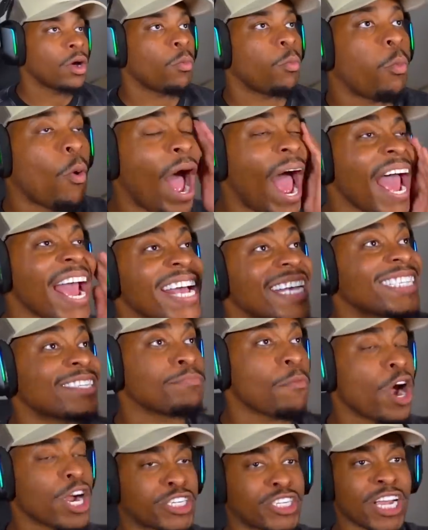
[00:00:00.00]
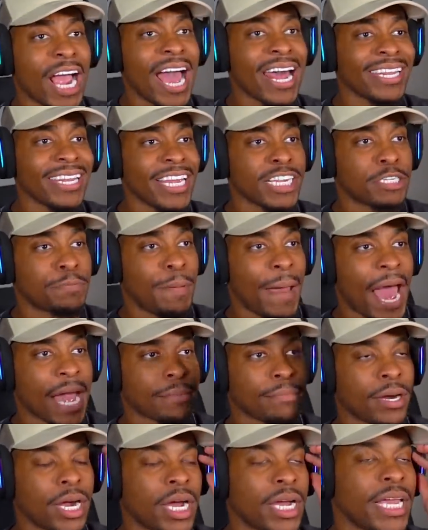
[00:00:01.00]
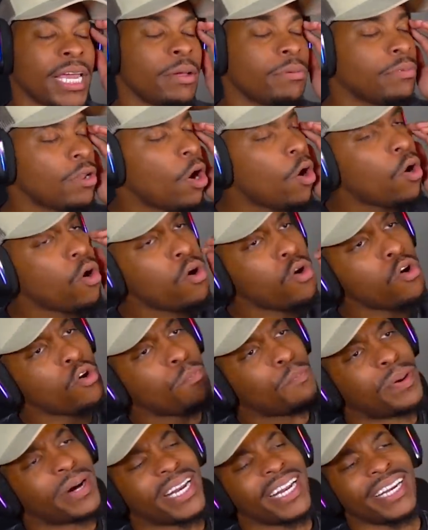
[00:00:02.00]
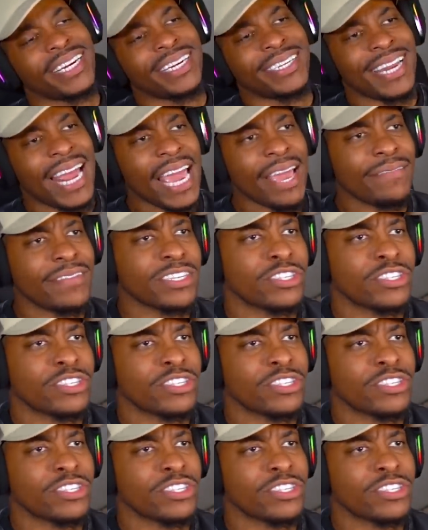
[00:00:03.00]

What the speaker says: Why is Marshawn Lynch back, bro? Put in a Davis